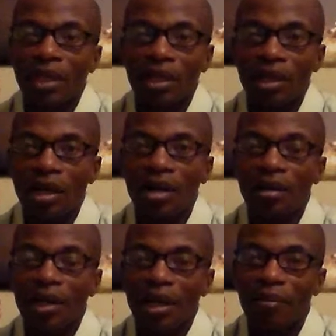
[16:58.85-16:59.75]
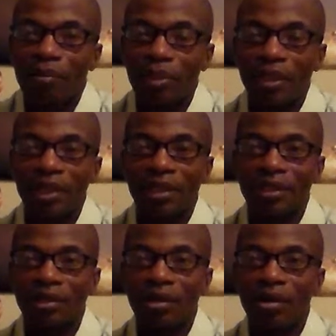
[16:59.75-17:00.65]
that God have put in
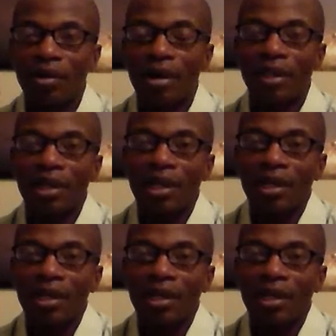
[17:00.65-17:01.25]
his heart